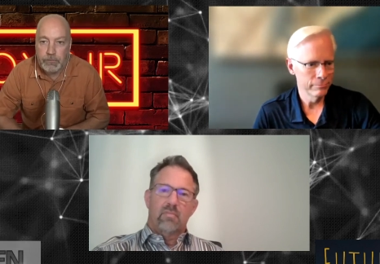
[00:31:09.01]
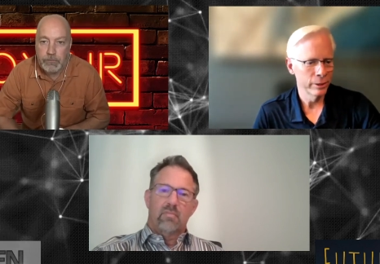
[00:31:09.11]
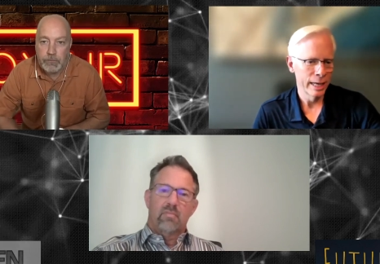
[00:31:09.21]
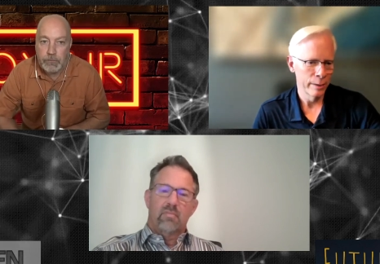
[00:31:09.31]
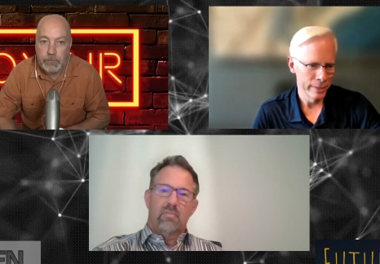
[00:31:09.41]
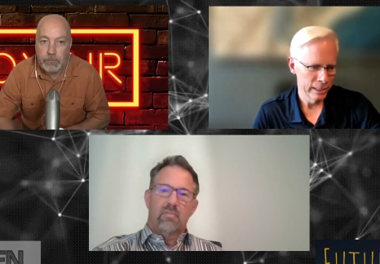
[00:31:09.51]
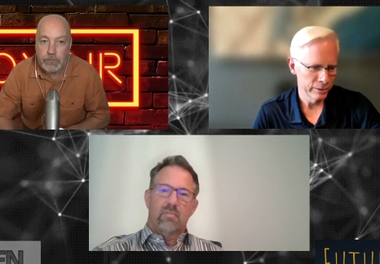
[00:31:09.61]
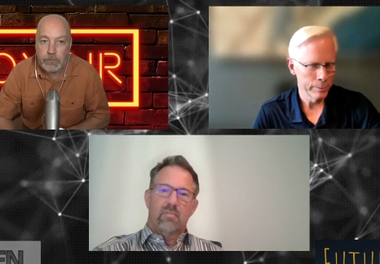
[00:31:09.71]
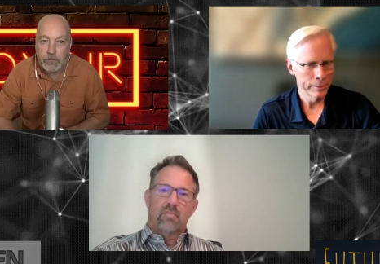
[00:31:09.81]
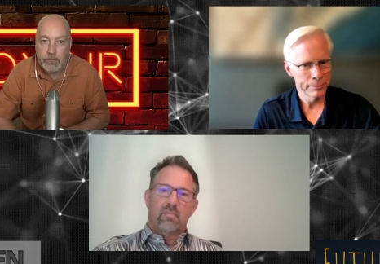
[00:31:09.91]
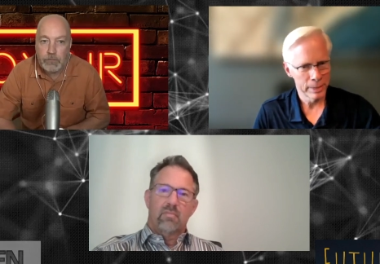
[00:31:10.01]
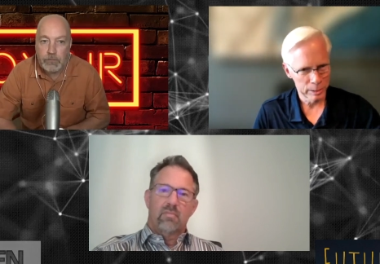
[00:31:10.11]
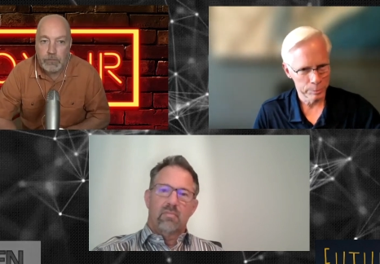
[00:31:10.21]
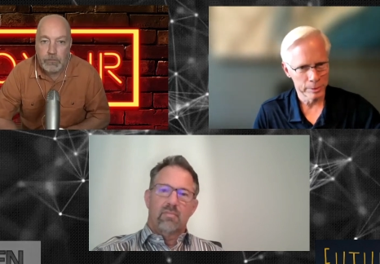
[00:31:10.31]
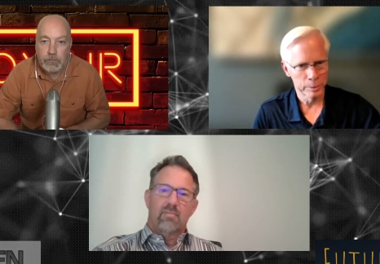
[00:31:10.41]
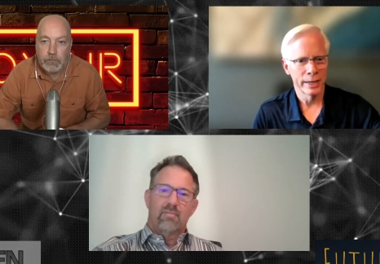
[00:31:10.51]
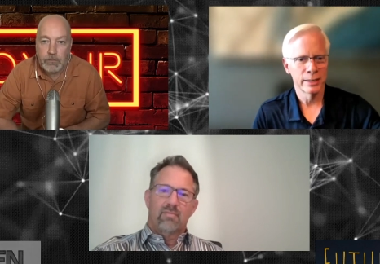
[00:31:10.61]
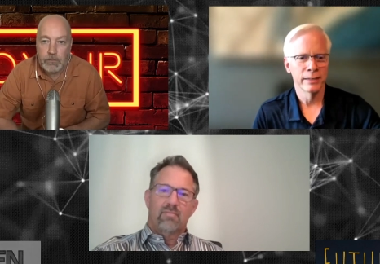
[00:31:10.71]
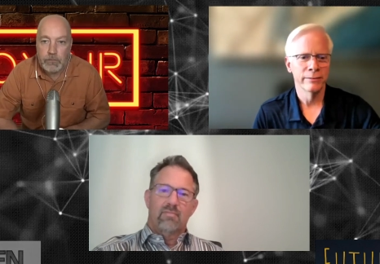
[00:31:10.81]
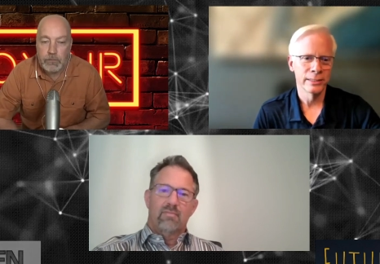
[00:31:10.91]
Speaker 1: what that means from a press
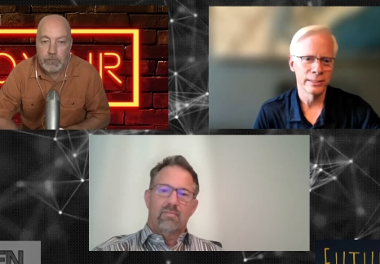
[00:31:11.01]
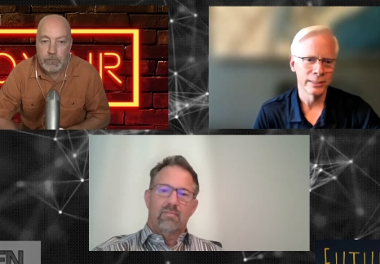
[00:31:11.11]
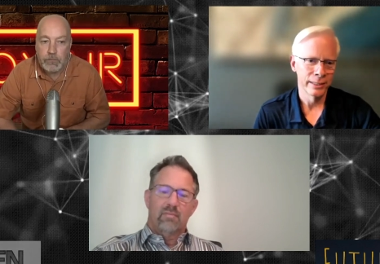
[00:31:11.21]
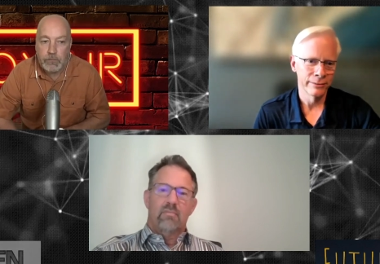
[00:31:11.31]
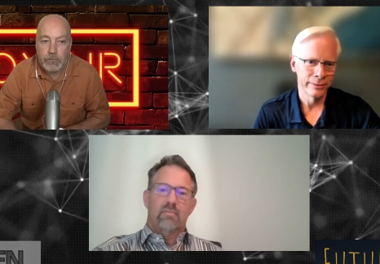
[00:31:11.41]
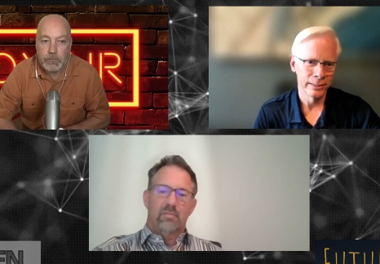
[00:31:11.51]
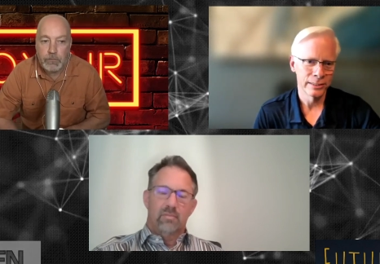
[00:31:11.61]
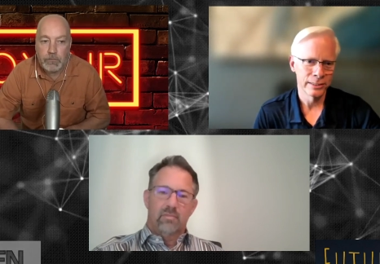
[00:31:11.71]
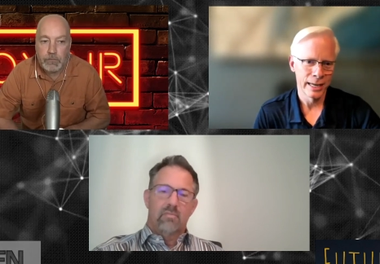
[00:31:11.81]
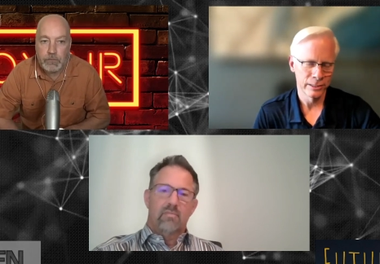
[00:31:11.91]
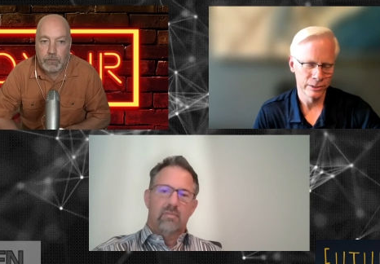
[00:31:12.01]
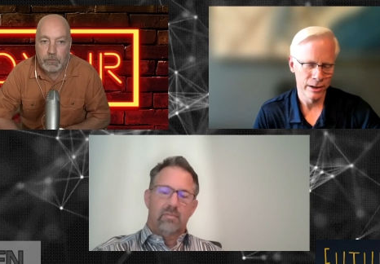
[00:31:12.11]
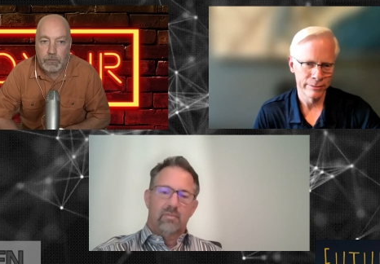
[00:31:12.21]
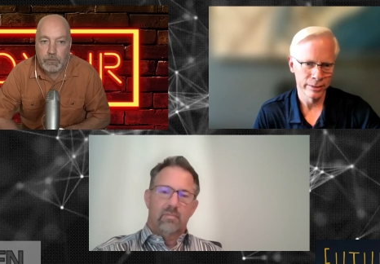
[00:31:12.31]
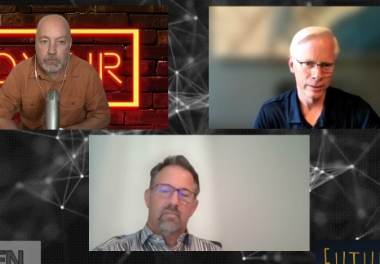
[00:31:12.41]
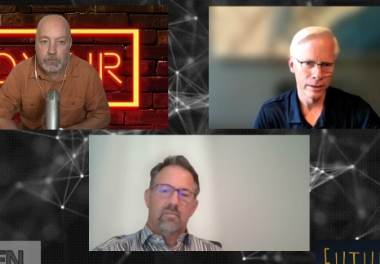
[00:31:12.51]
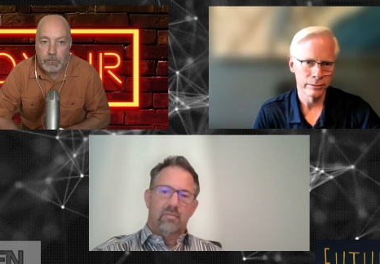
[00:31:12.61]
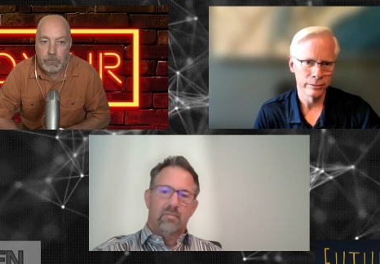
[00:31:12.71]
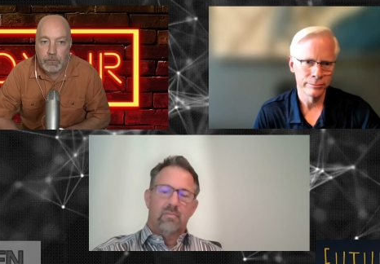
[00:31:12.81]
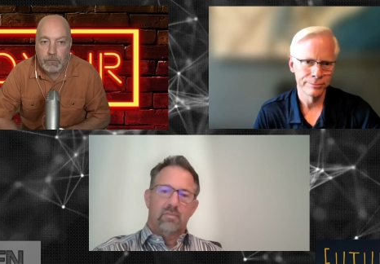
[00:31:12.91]
perspective, it's if it's catastrophic
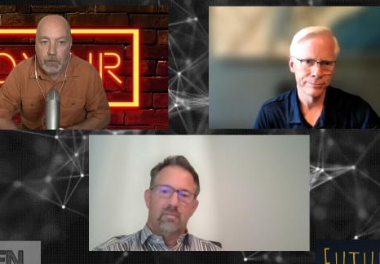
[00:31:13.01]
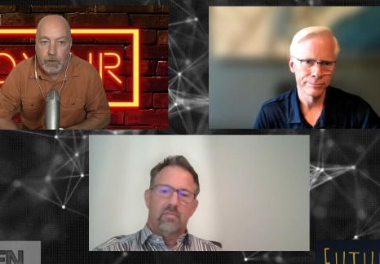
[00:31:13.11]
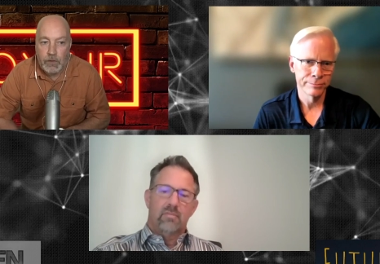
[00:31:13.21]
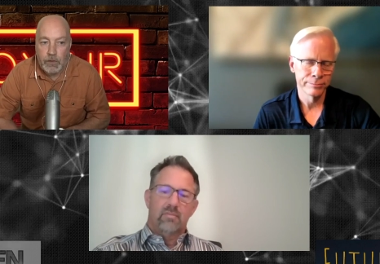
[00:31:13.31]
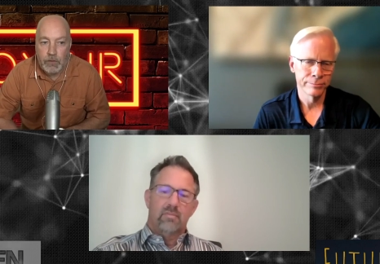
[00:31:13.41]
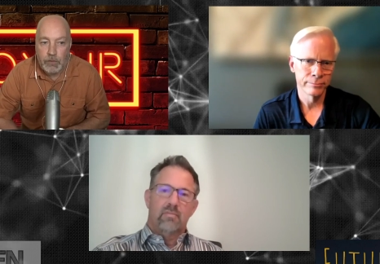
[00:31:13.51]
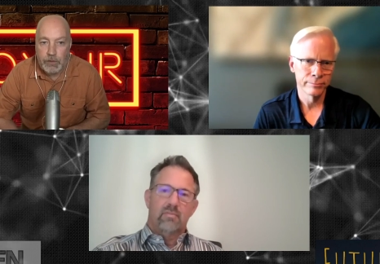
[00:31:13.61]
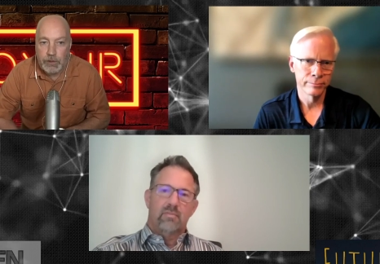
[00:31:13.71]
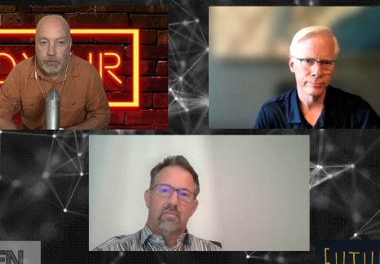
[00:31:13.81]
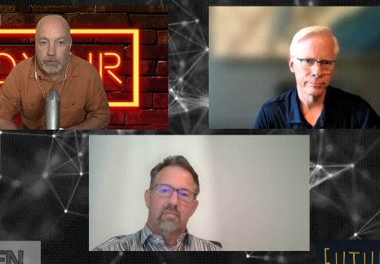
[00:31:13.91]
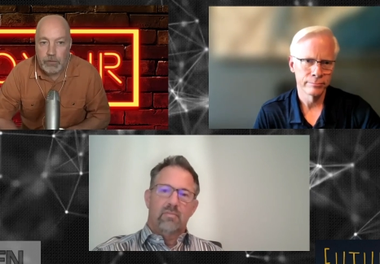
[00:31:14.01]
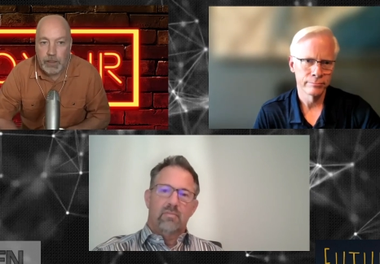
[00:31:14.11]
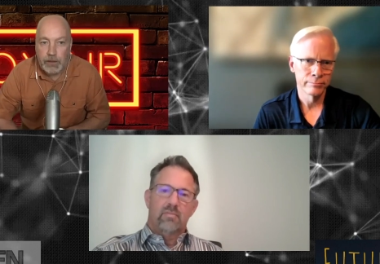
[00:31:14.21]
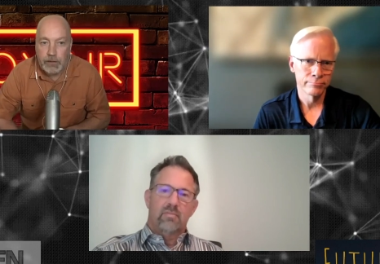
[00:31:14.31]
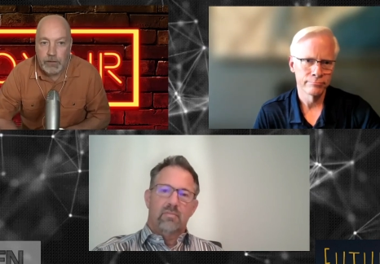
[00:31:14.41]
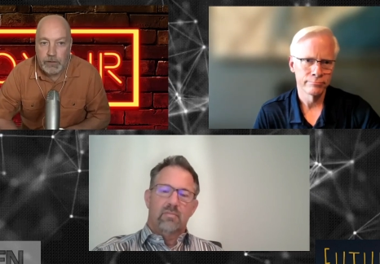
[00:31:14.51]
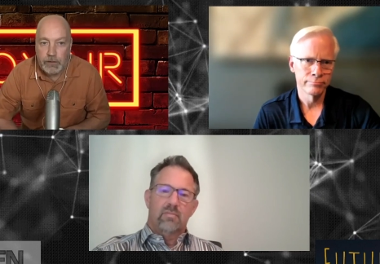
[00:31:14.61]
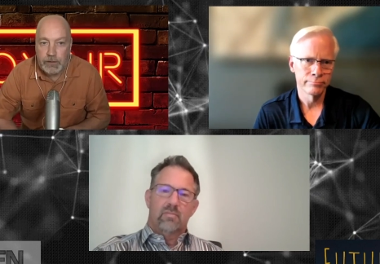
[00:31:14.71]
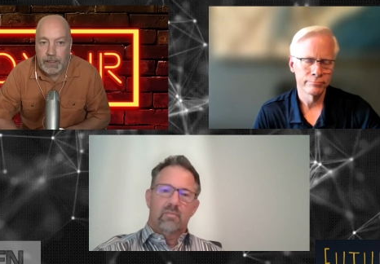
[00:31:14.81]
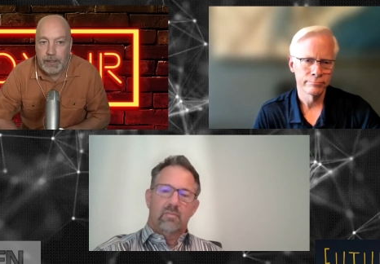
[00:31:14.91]
enough.
Speaker 2: Well, sure, and you're
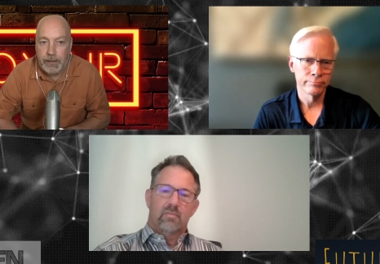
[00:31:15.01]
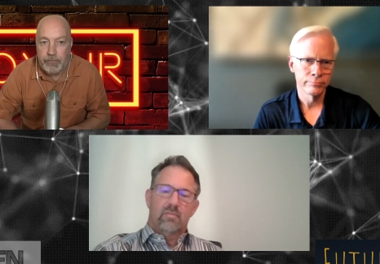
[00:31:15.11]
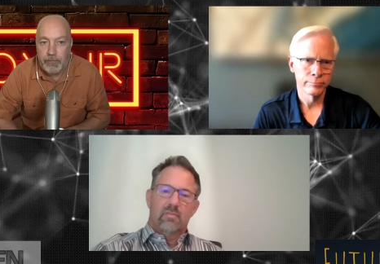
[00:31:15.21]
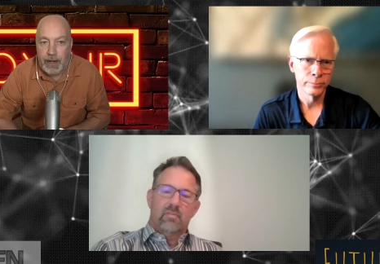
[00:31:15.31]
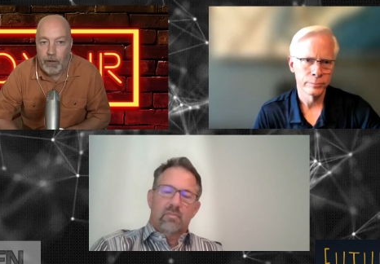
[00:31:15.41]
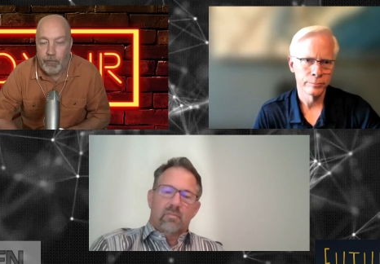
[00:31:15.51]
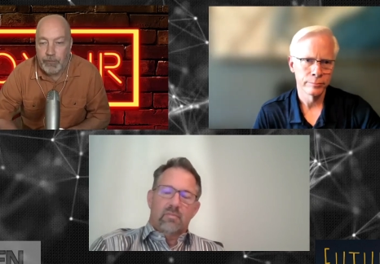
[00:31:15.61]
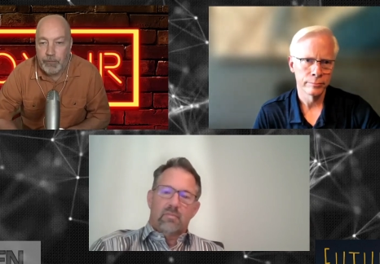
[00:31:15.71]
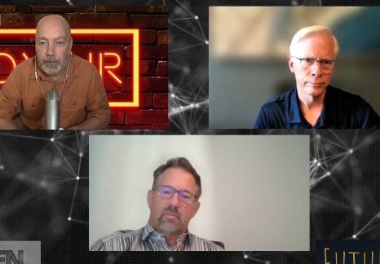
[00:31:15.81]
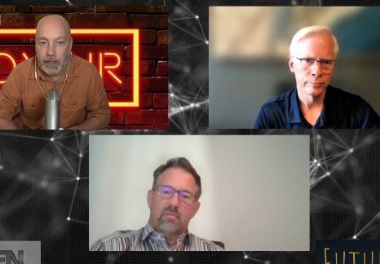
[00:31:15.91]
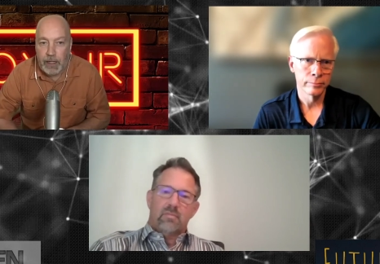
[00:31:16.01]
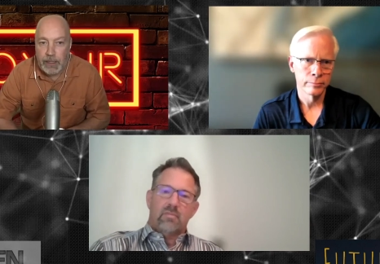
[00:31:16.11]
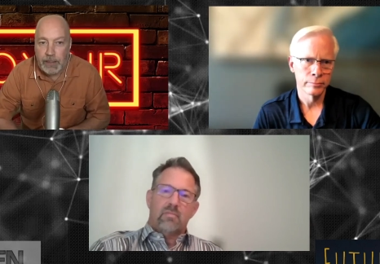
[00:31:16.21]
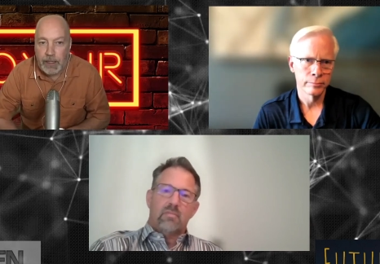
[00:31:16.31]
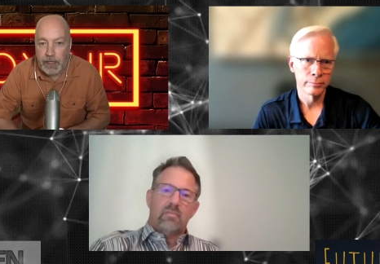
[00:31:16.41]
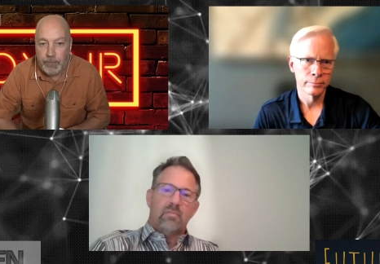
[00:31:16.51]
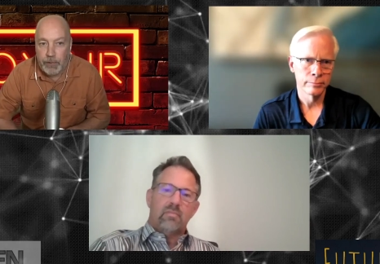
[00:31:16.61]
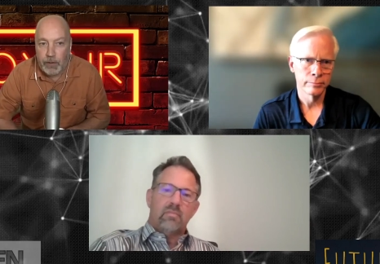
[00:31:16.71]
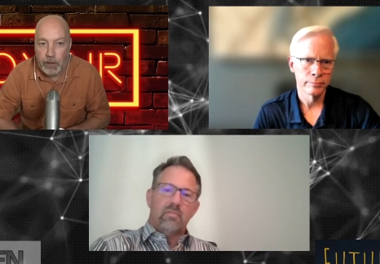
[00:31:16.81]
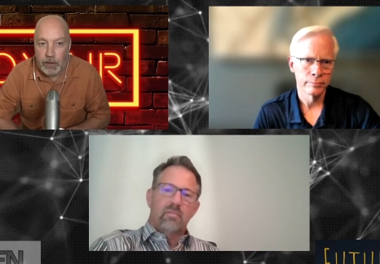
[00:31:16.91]
you're getting out from behind the eight
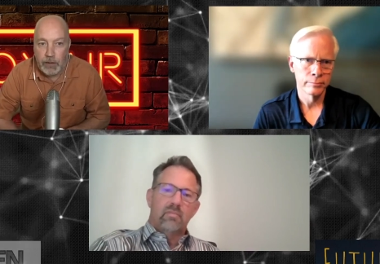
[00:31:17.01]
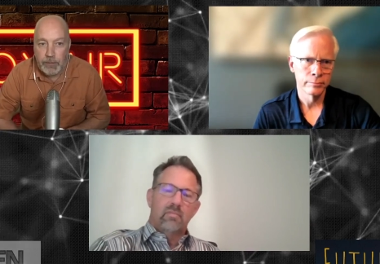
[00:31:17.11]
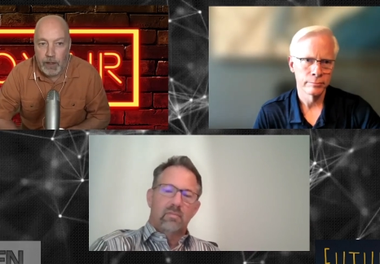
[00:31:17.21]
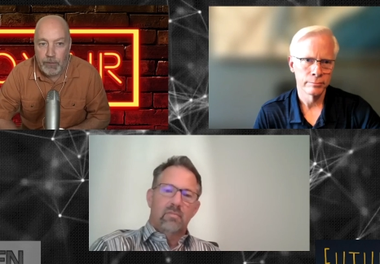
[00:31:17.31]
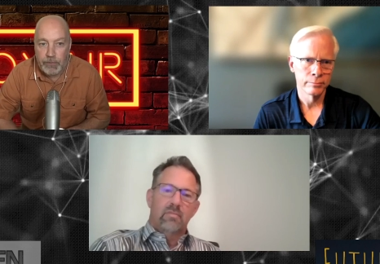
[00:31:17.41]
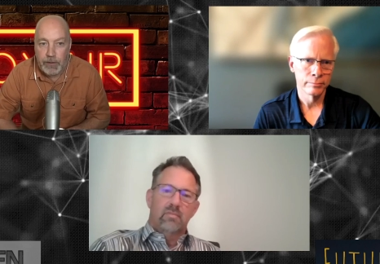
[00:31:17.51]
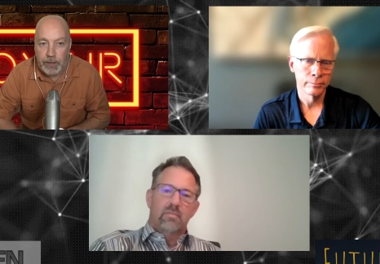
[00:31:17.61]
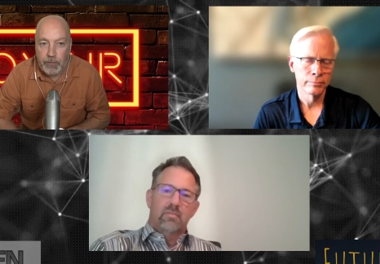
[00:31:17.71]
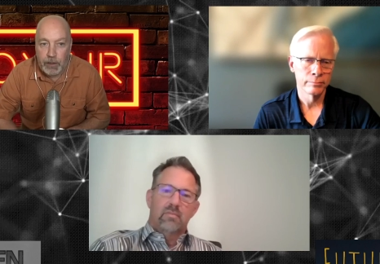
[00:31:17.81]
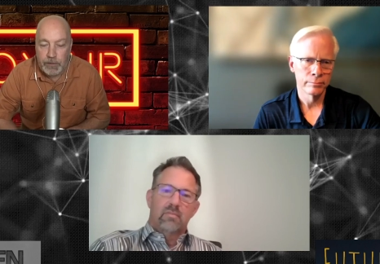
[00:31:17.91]
ball. I mean, I'll throw that one